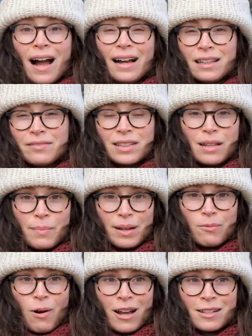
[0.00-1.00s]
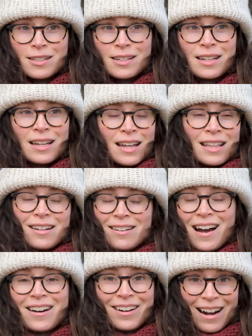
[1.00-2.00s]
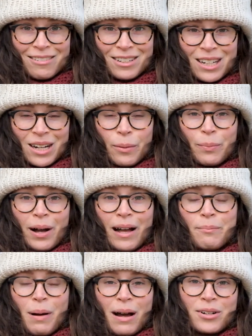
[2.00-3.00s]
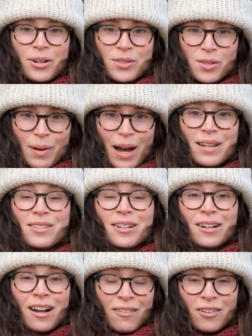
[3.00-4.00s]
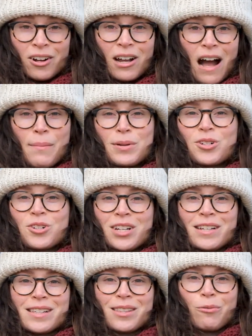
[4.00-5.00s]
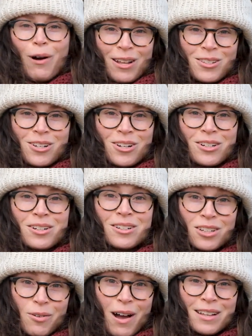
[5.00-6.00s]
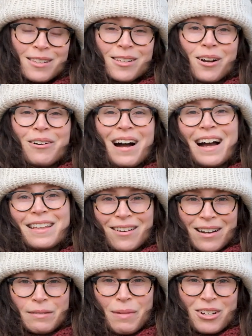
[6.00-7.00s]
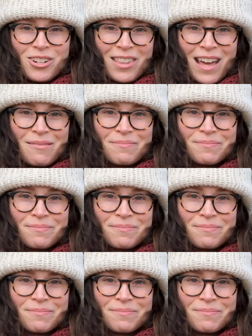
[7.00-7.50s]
I live in the Midwest. They're not around here, but ponderosa pines are very common trees in the western US, so I thought I'd mention that.